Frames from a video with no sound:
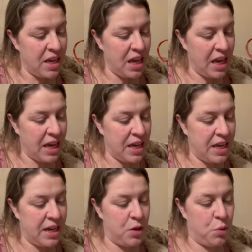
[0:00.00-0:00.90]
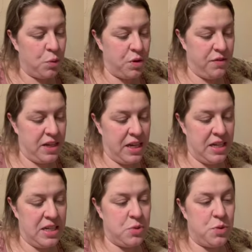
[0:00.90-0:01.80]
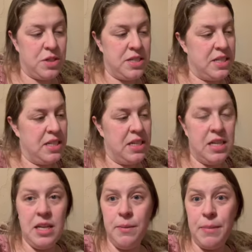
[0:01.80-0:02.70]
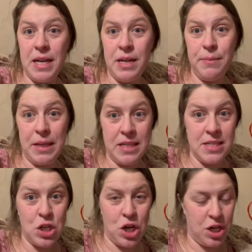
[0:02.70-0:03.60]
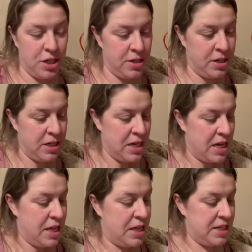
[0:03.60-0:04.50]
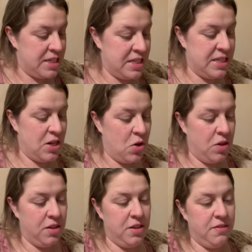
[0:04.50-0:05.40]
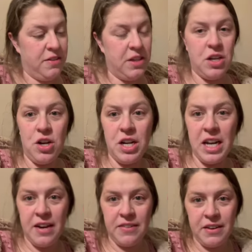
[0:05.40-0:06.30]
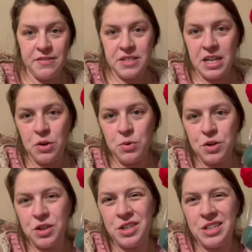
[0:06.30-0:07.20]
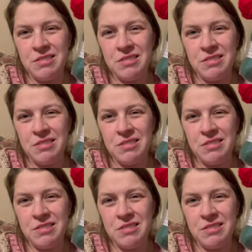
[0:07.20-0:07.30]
and Wool of the Andes worsted by Knit Picks yarn. This is all of the yarn I have left. I ordered